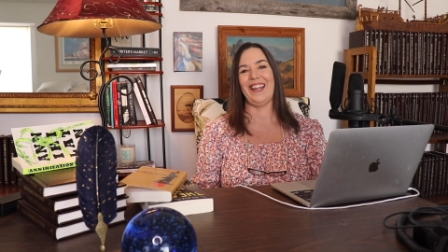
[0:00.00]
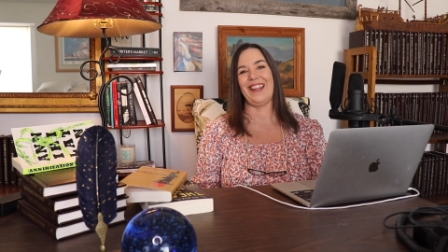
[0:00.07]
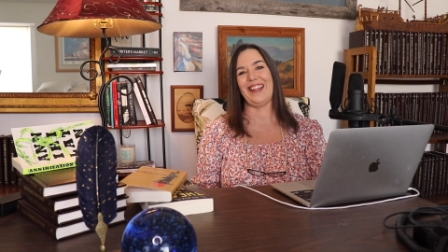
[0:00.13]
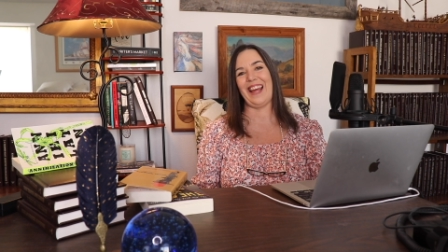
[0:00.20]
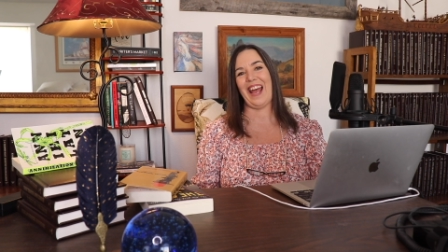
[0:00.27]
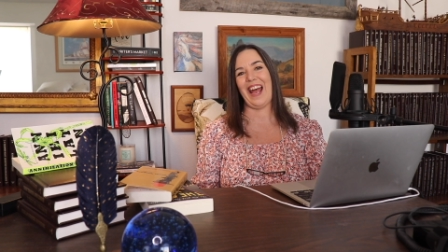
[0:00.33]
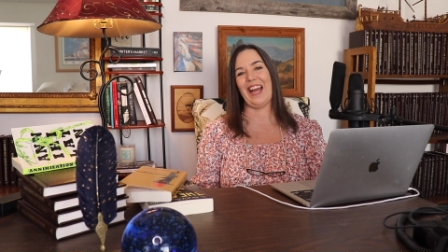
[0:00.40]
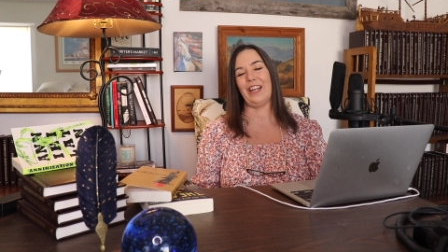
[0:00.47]

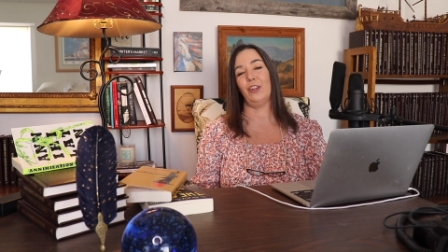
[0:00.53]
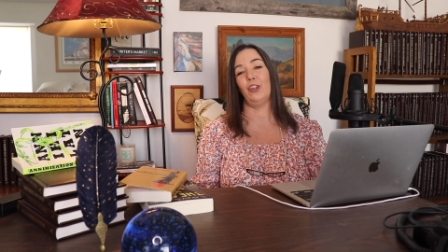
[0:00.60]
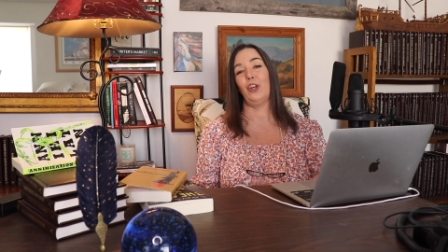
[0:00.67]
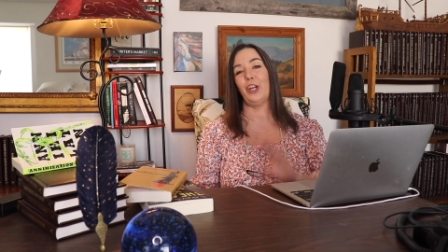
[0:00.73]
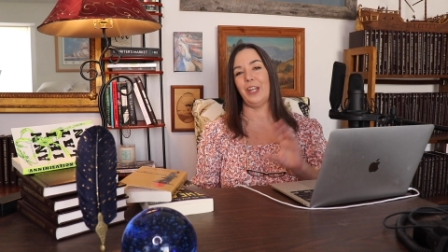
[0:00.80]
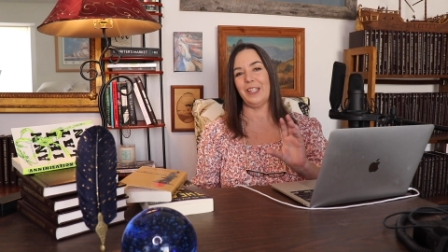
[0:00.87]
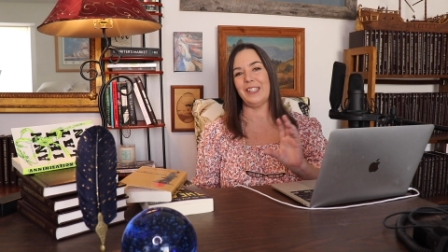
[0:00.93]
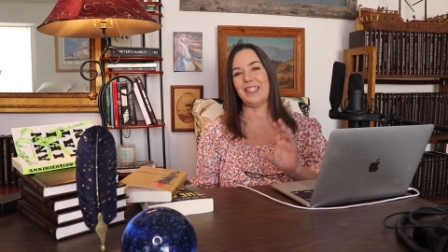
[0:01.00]
that
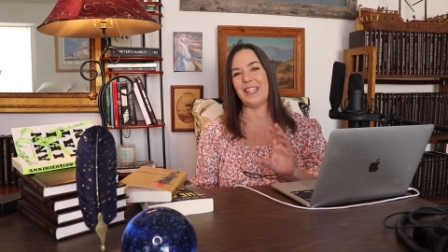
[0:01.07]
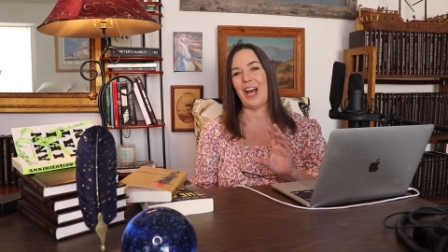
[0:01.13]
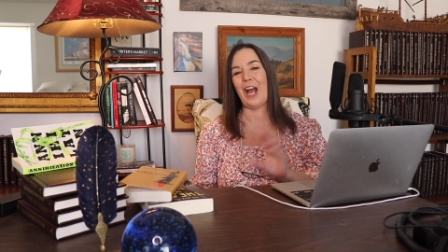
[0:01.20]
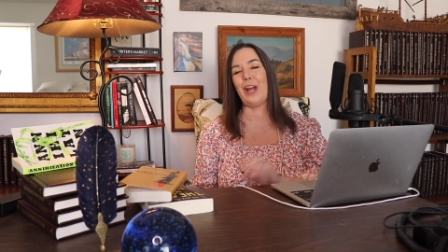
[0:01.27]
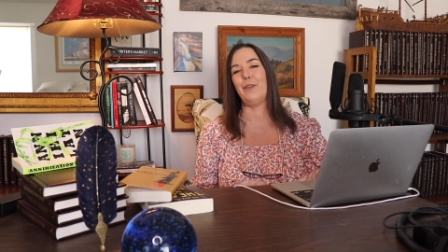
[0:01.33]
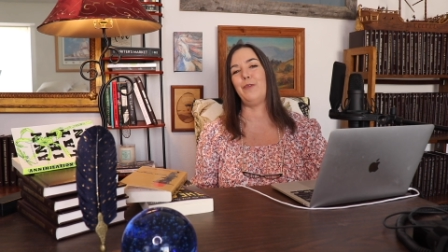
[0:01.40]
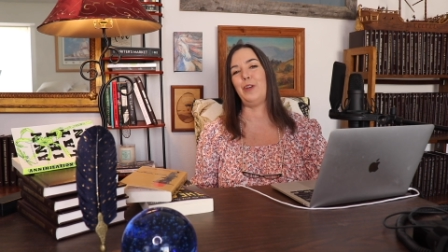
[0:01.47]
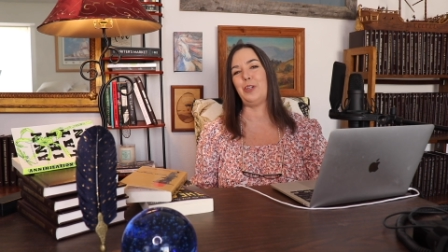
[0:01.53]
look
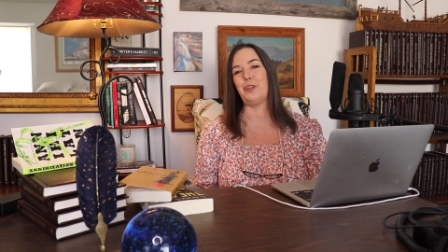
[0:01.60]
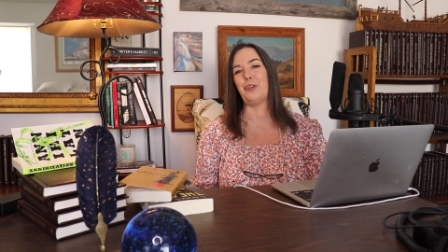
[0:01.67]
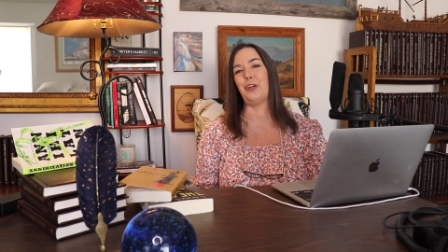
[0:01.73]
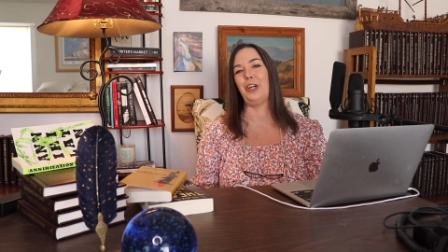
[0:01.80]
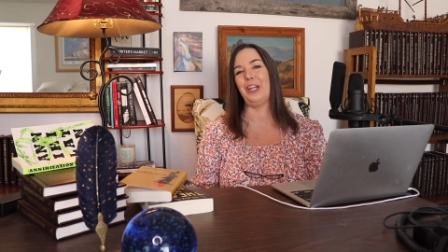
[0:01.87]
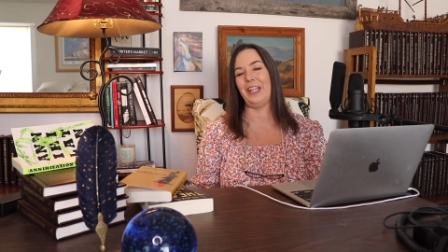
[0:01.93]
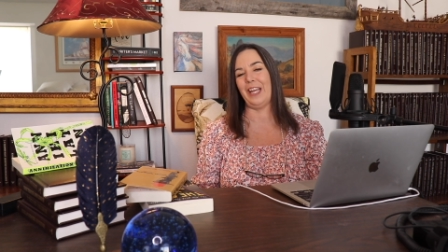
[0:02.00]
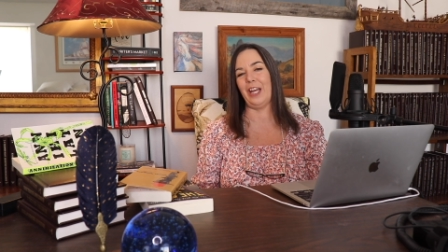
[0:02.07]
inside
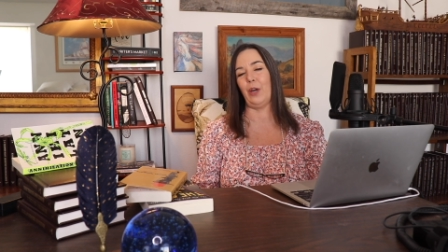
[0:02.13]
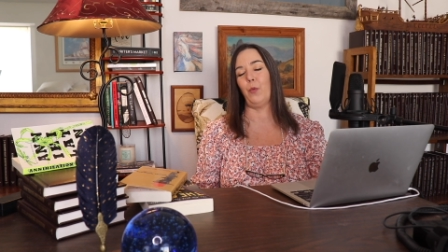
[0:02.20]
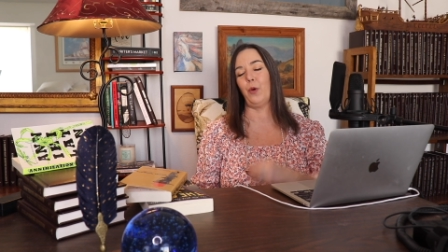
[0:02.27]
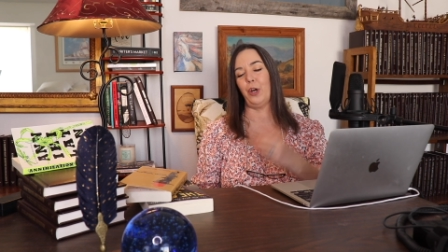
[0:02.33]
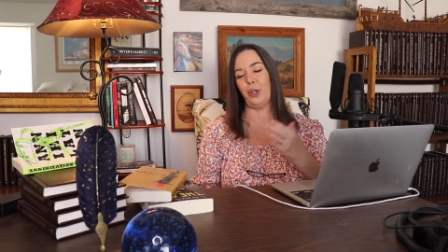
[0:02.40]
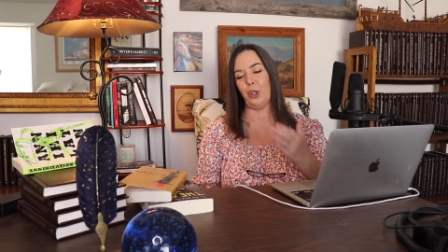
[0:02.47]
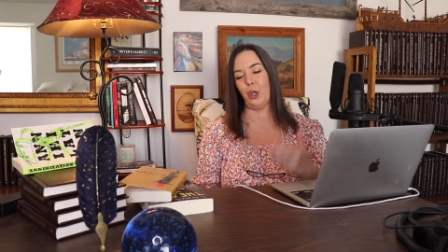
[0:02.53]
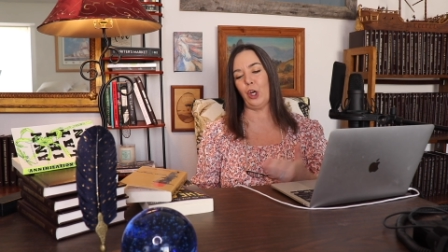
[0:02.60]
feature again,
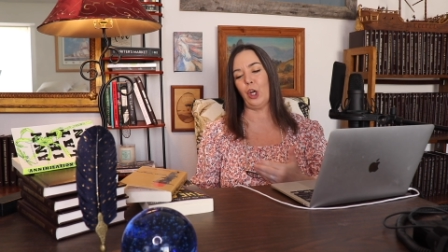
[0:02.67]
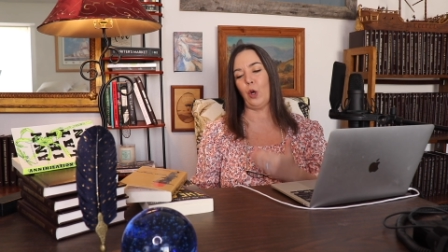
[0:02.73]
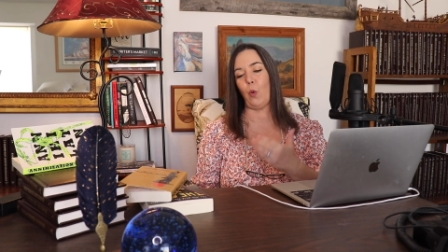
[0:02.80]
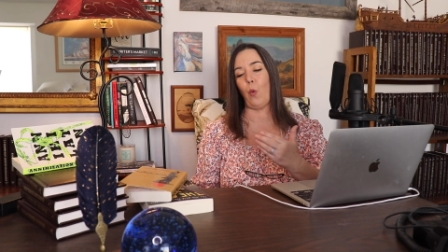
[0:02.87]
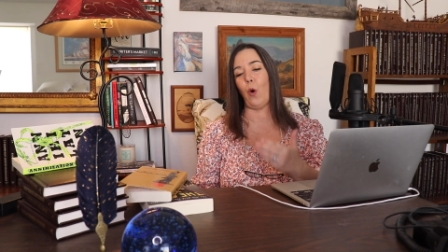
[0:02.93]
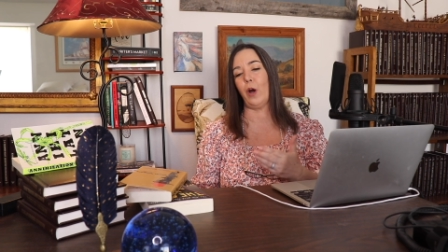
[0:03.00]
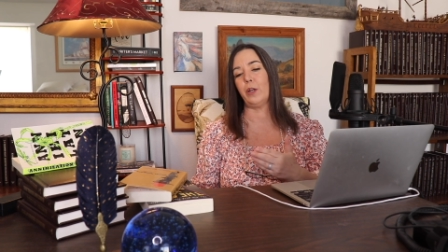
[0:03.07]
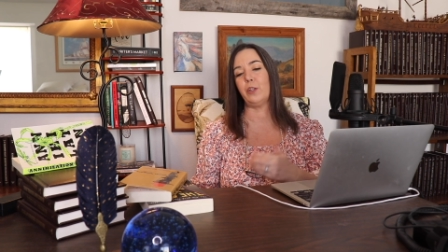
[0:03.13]
where you're going to
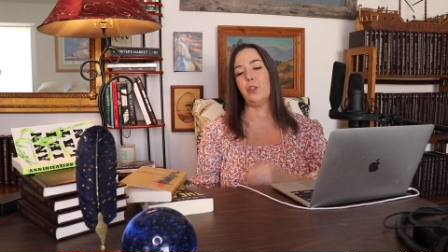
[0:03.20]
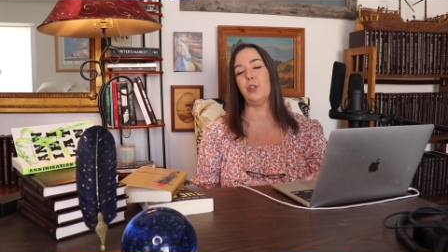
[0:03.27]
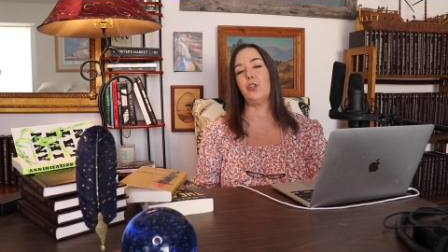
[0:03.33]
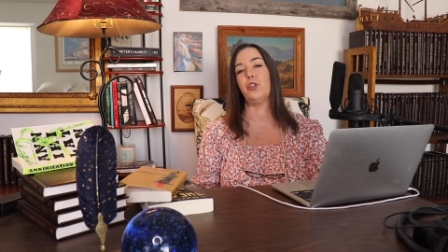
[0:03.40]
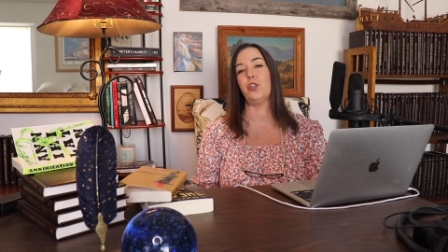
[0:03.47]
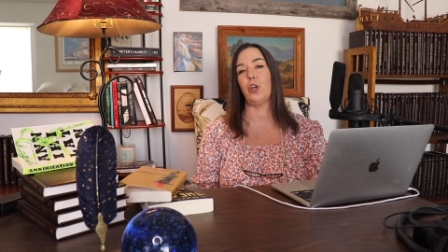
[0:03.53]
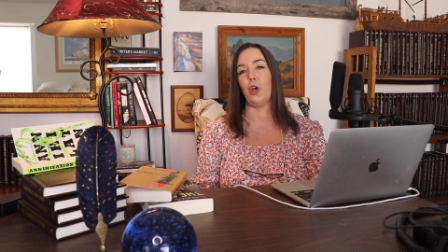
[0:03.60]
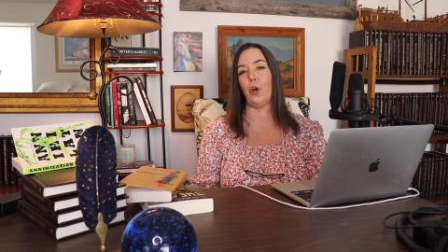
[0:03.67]
want to
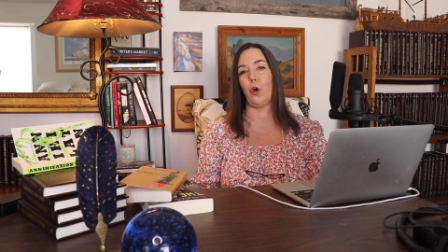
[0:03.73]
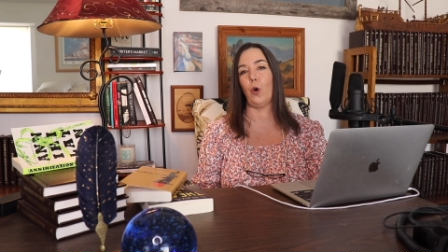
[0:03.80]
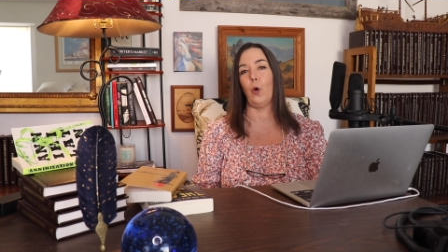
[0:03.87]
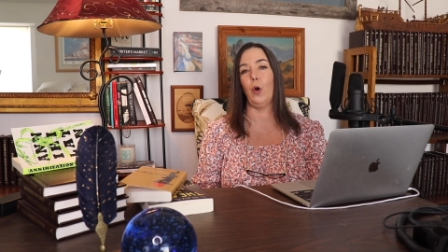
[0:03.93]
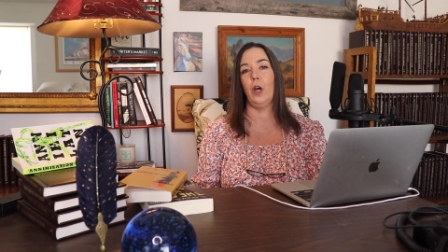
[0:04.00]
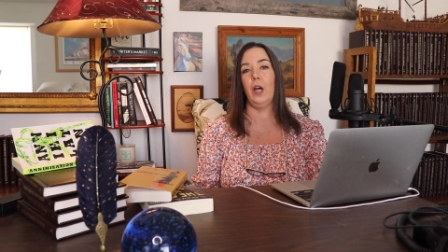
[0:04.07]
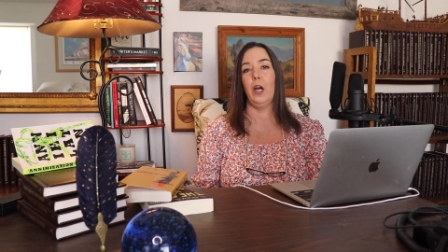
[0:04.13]
show